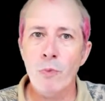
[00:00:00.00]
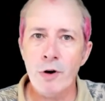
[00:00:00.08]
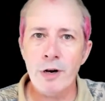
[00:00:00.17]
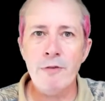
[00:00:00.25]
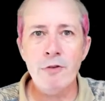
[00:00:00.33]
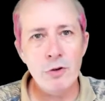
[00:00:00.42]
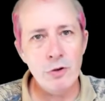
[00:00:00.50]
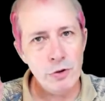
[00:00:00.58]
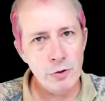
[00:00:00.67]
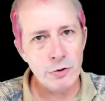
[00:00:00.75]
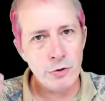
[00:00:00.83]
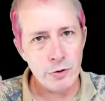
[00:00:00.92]
whatever the
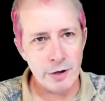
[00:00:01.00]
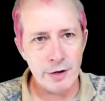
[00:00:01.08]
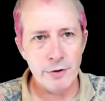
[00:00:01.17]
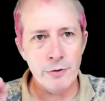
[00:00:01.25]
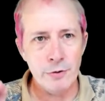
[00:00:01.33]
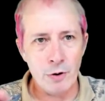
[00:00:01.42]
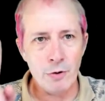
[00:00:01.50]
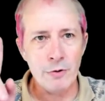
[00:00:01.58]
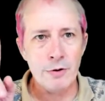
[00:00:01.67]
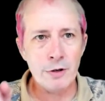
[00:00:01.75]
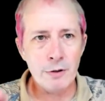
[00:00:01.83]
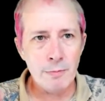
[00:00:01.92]
user entered on
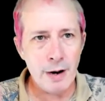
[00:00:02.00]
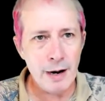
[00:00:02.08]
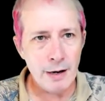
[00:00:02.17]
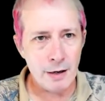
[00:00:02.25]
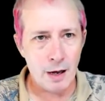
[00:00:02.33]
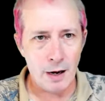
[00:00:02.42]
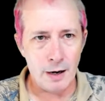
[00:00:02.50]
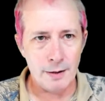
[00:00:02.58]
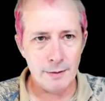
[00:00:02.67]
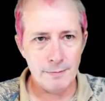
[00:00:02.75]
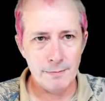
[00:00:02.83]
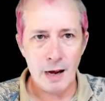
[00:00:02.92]
the command
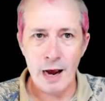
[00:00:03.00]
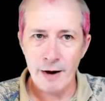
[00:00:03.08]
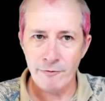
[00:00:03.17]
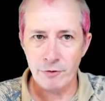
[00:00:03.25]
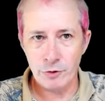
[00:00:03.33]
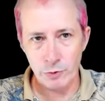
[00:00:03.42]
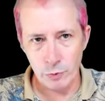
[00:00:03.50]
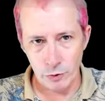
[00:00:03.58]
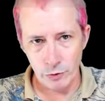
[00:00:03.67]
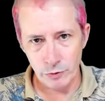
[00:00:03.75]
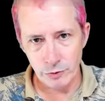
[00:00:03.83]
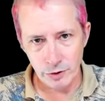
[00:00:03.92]
line after the
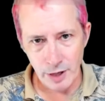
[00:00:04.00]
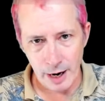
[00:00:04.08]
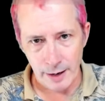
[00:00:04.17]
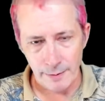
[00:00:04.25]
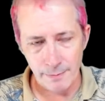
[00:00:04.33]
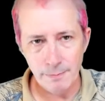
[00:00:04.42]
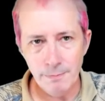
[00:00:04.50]
word say.